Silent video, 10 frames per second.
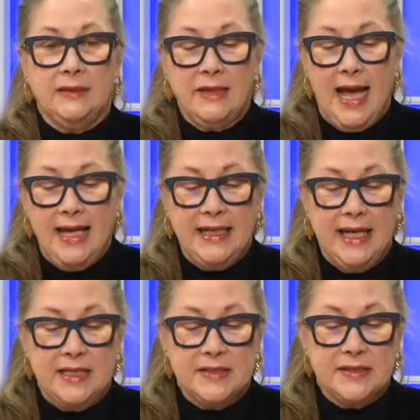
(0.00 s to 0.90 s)
a lot of
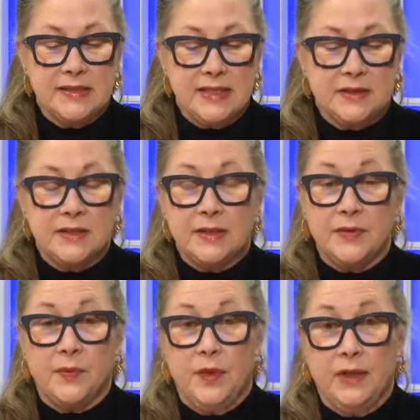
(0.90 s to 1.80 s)
cases,
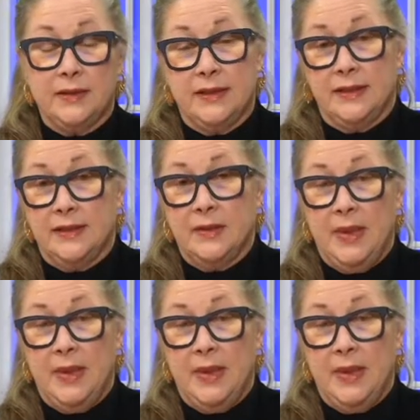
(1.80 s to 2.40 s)
the